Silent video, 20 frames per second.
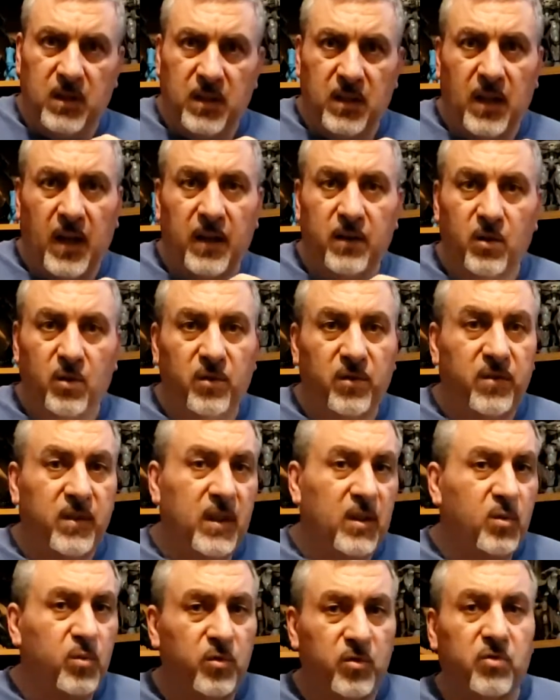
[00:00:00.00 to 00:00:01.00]
I noticed
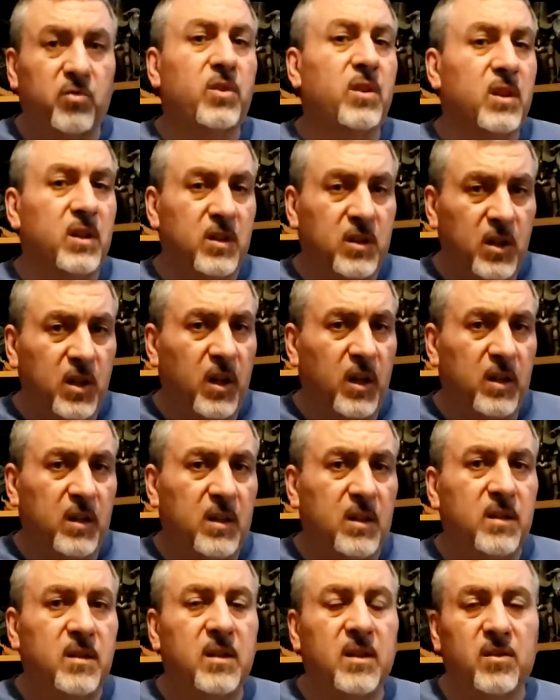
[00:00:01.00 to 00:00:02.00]
this was really good.
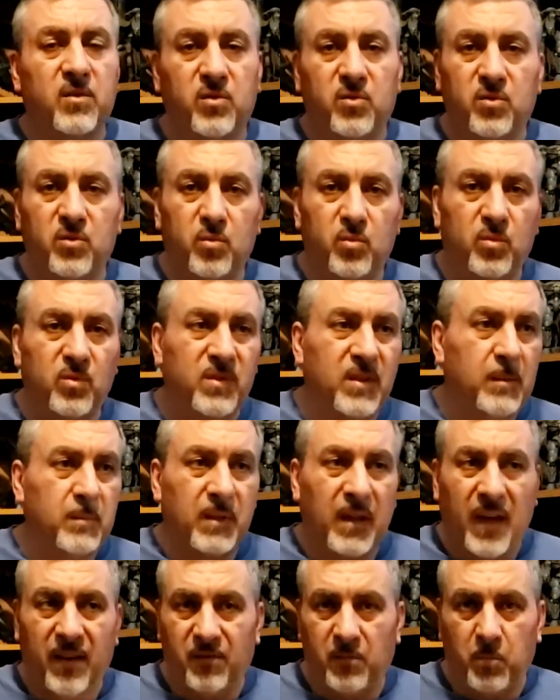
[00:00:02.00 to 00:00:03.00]
This seemed to
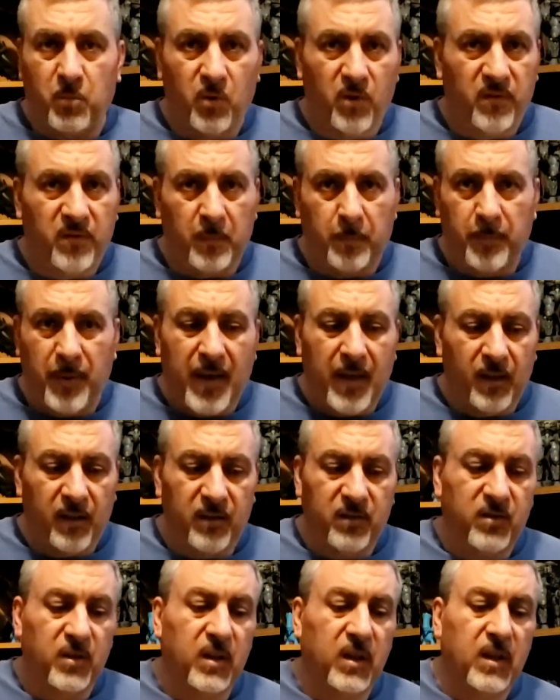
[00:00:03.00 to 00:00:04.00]
have more of a
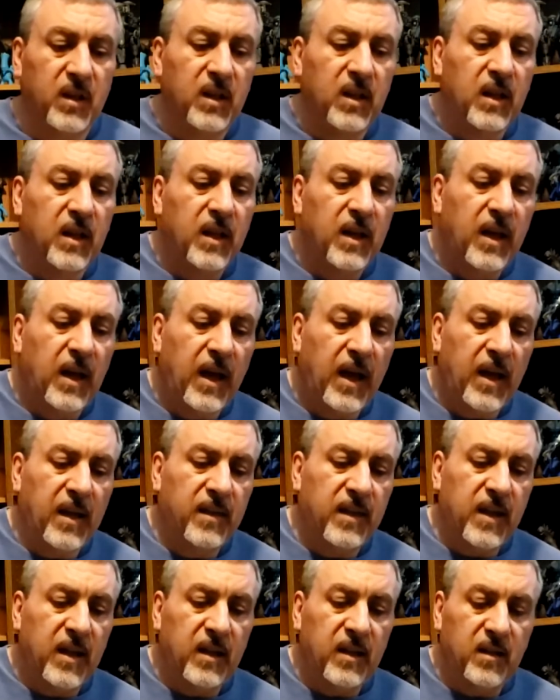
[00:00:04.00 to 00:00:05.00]
balance in it. And
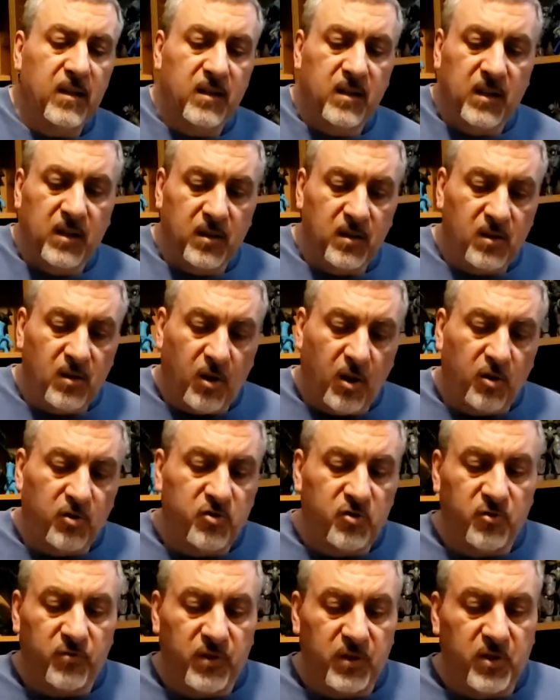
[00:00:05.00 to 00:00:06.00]
then
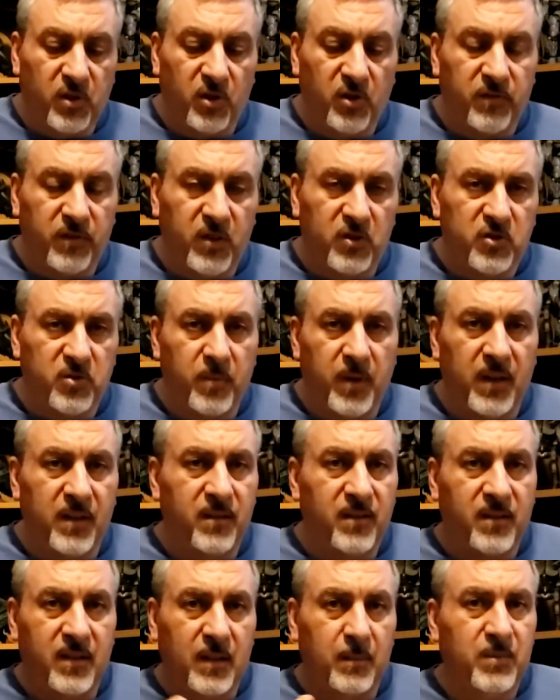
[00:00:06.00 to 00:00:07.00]
Return of Ultraman
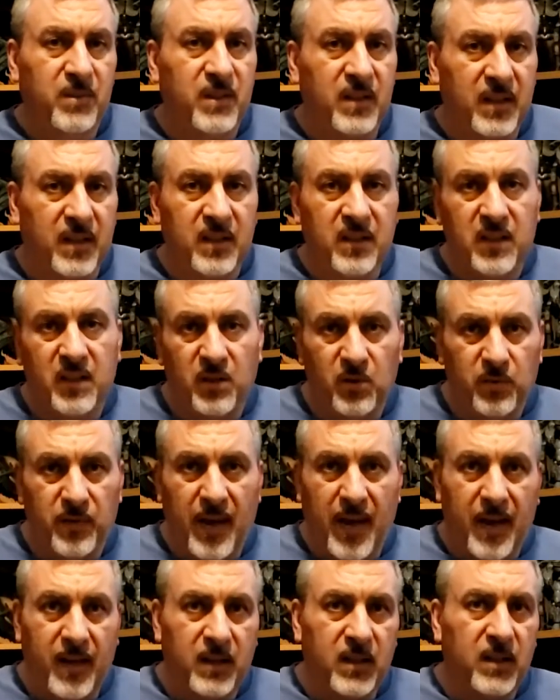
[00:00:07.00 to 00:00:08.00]
seems to continue
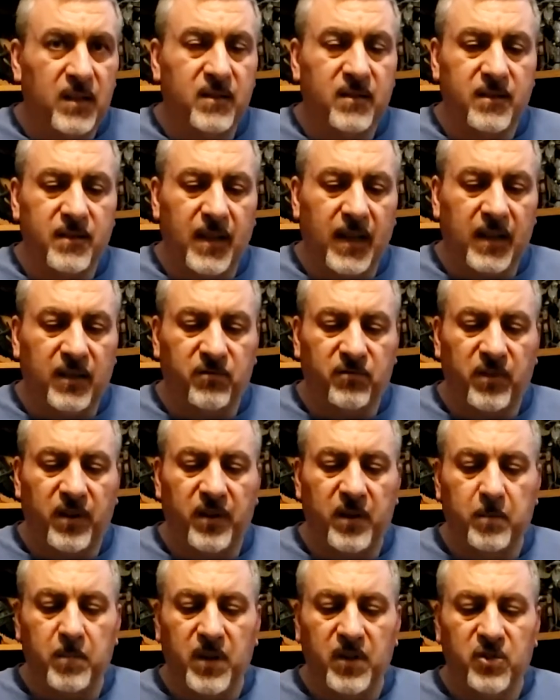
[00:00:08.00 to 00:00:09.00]
that. It's like very
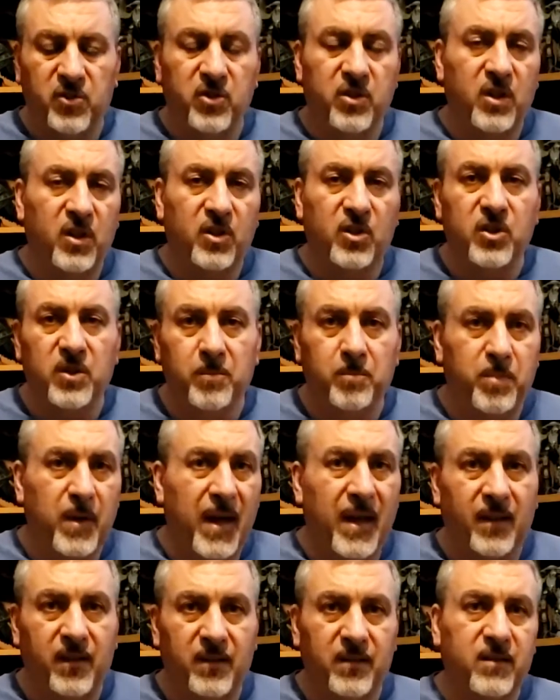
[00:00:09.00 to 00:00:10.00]
much a good
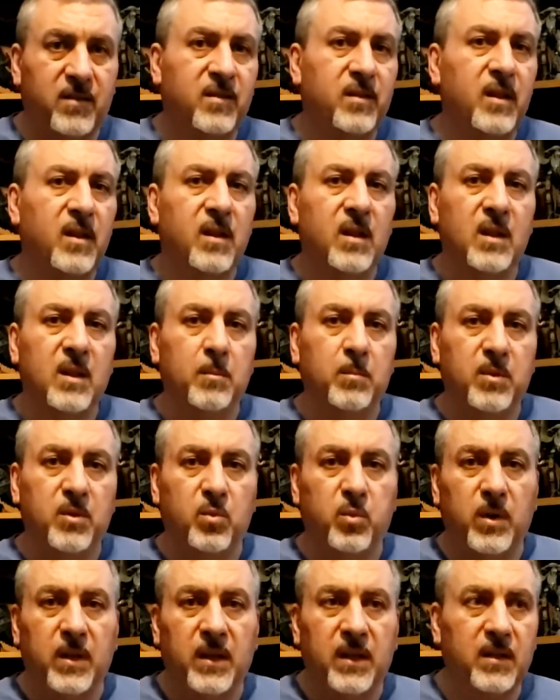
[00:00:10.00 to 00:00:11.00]
balance
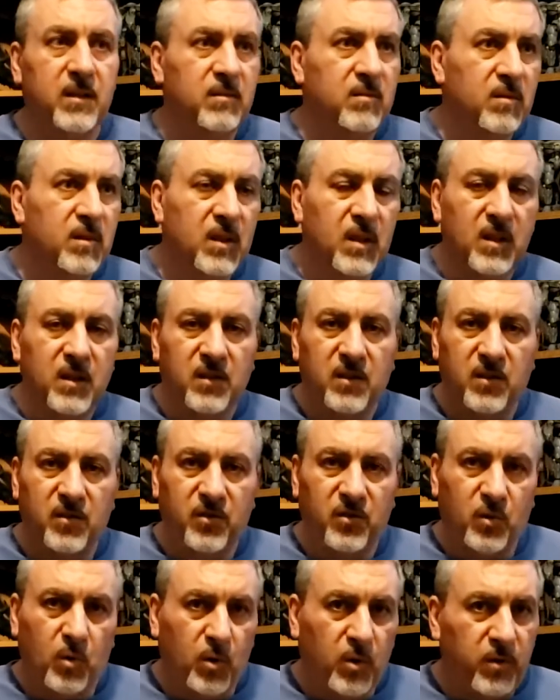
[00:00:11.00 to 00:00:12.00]
between the
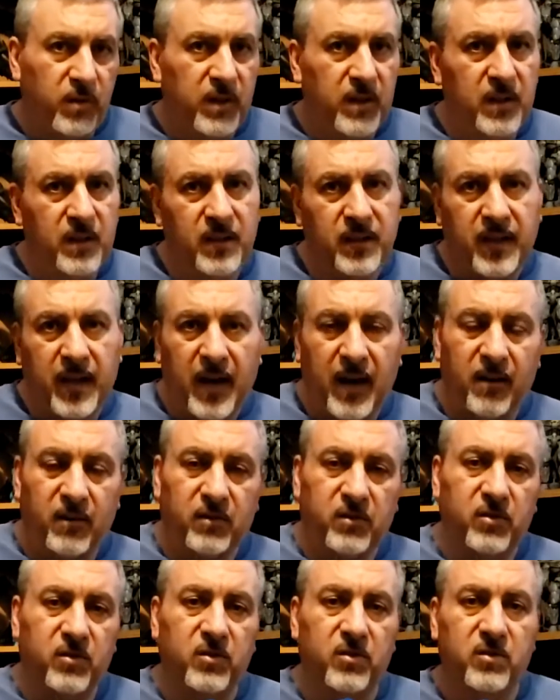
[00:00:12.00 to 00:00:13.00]
story, the
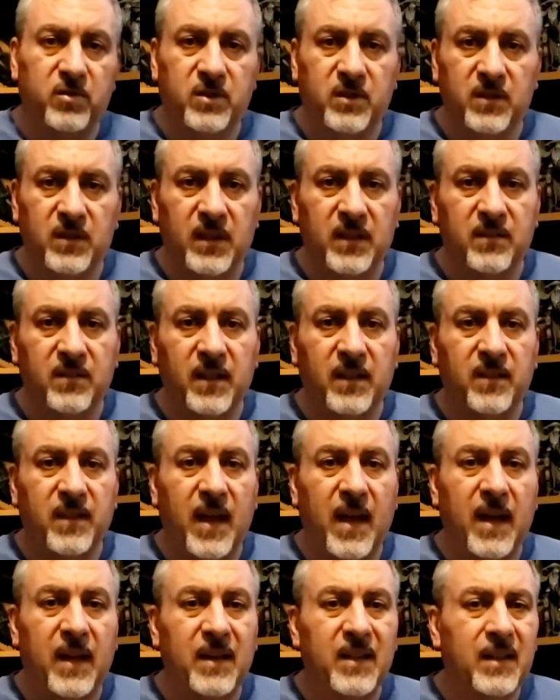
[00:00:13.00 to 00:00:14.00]
characters, and things like
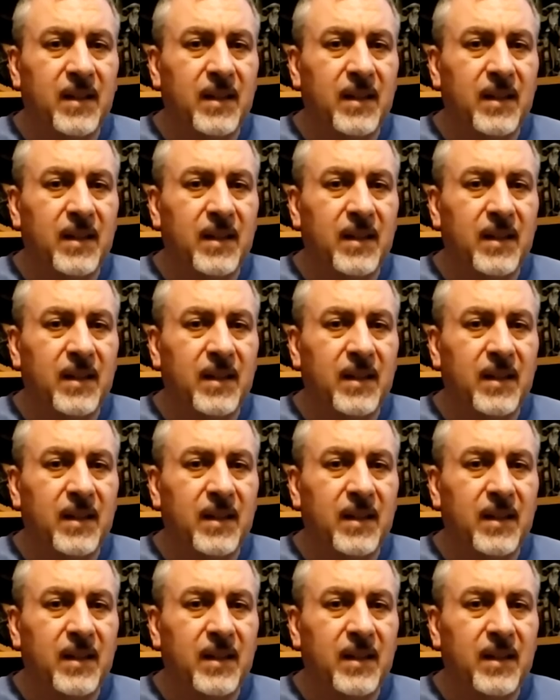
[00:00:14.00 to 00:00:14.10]
that.